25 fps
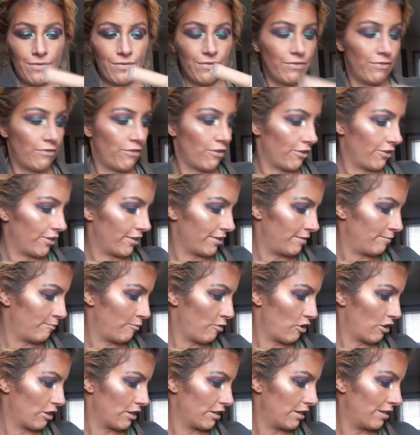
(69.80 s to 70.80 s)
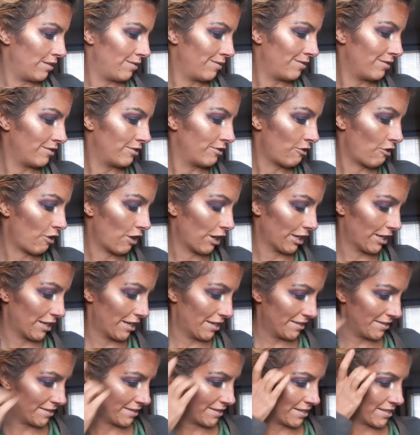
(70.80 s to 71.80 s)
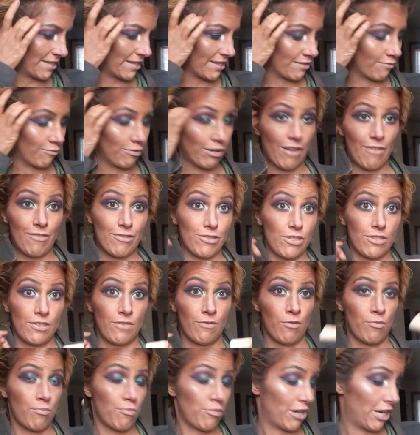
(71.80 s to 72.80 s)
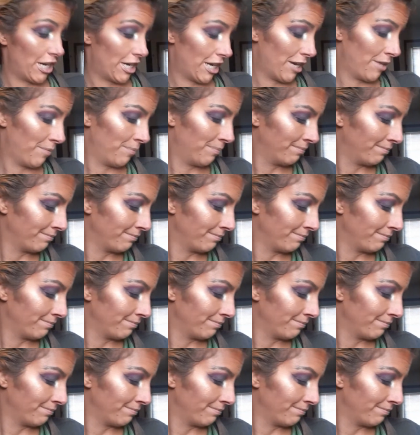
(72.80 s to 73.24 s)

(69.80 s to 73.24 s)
for the more darkness. This is what I was using for brightening.